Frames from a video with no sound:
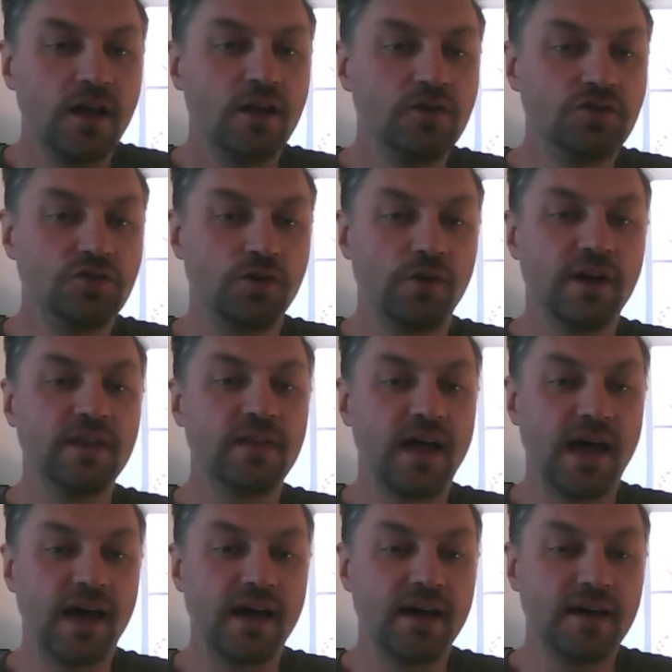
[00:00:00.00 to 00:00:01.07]
during
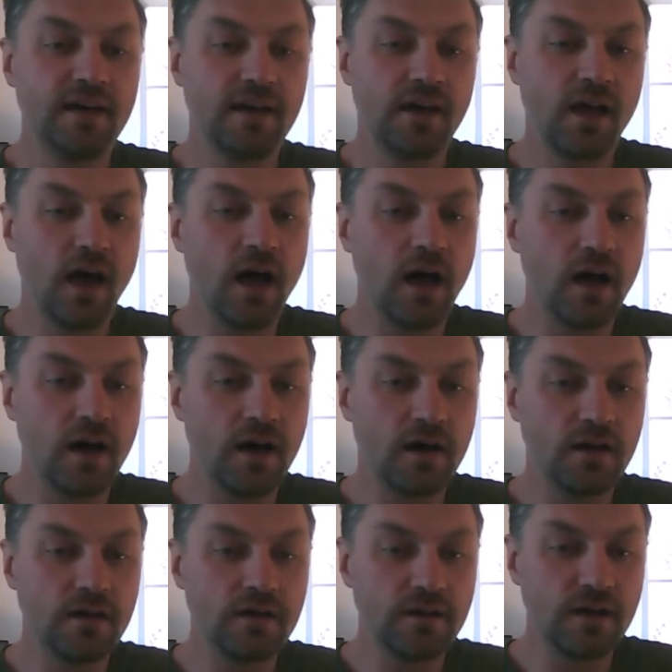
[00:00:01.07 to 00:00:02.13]
their
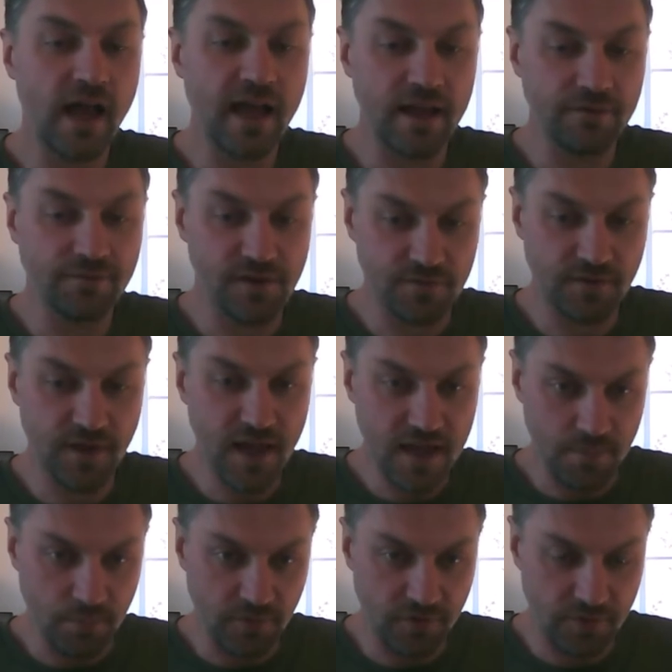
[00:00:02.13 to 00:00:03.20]
AFF
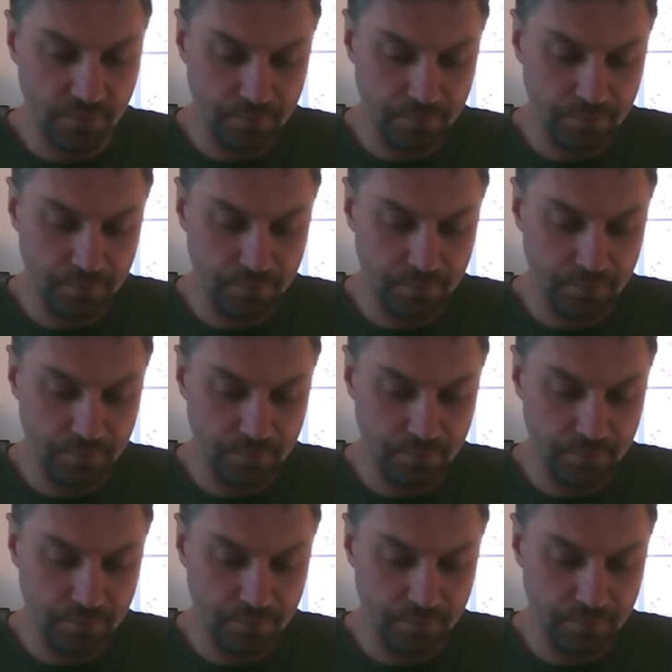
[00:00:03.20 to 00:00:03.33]
games,